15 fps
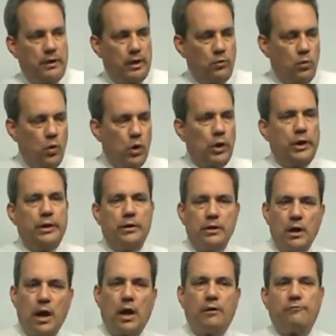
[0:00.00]
were it
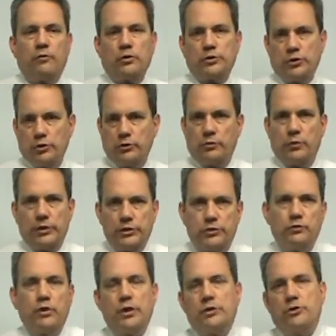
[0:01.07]
not for certain
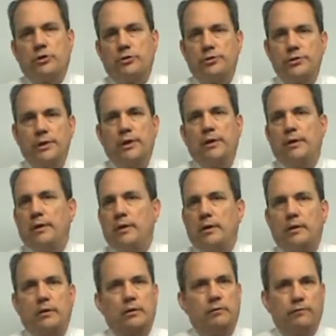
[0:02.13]
restrictions,
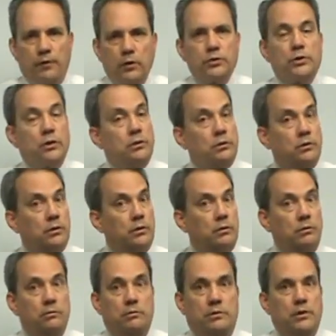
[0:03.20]
folks could
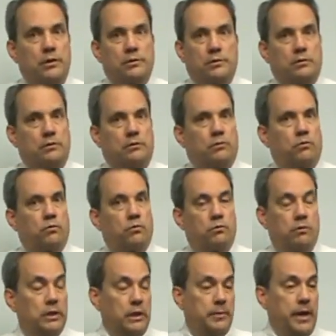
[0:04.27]
do just
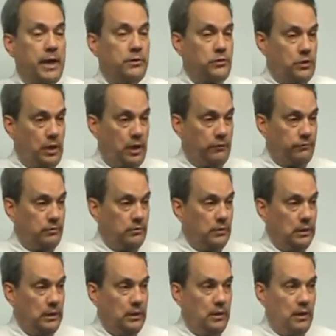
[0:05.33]
really bad stuff.
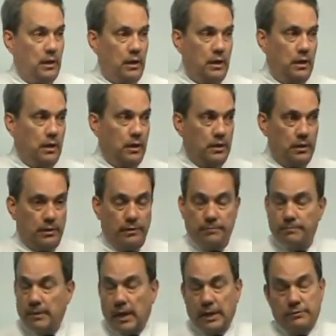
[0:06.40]

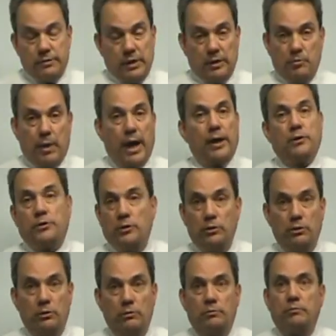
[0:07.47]
I think back
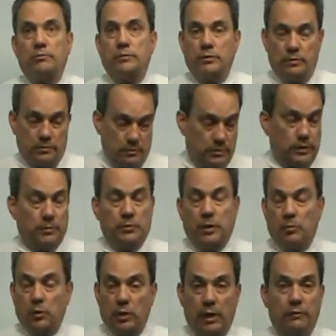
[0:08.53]
to
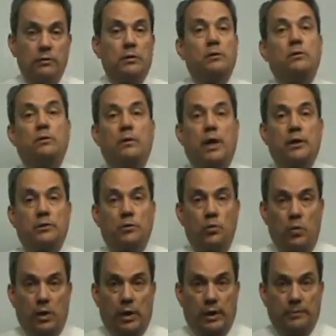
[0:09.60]
September 11th of
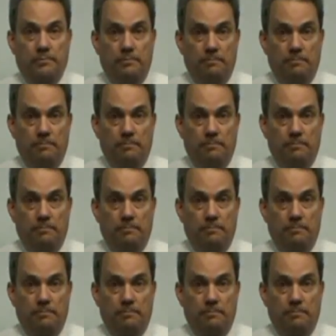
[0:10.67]
2001.